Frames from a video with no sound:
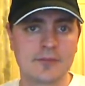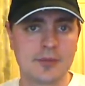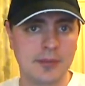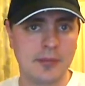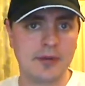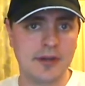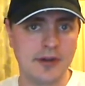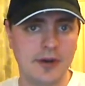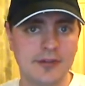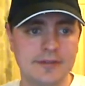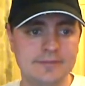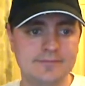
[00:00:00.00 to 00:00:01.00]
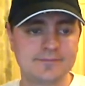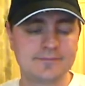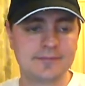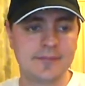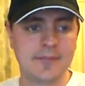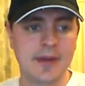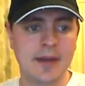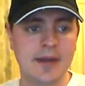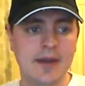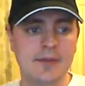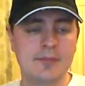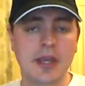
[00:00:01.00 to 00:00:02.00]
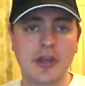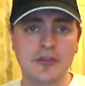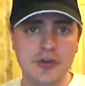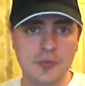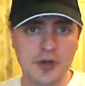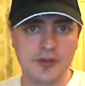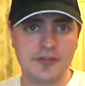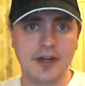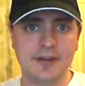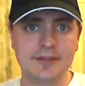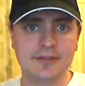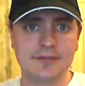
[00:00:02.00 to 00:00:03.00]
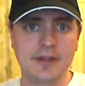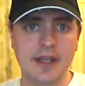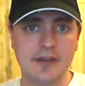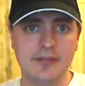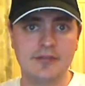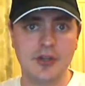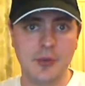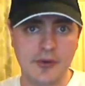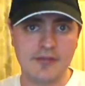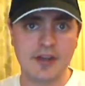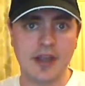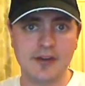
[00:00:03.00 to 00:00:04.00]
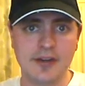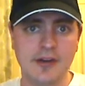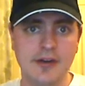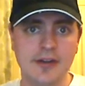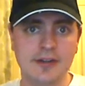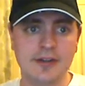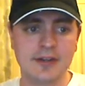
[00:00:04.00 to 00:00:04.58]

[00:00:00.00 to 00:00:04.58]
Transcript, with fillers: Probably not. Because you would have done, if you were ever going to do it.